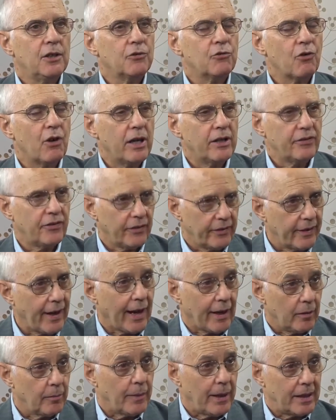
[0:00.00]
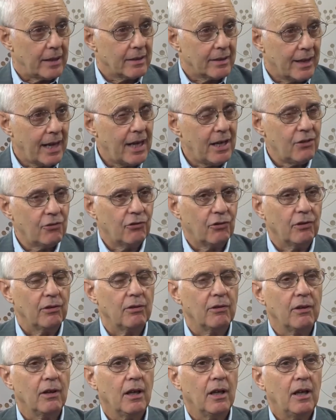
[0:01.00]
transcendental
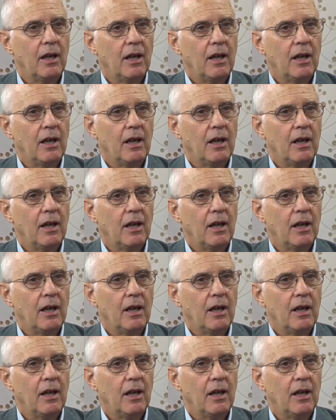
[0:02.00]
meditation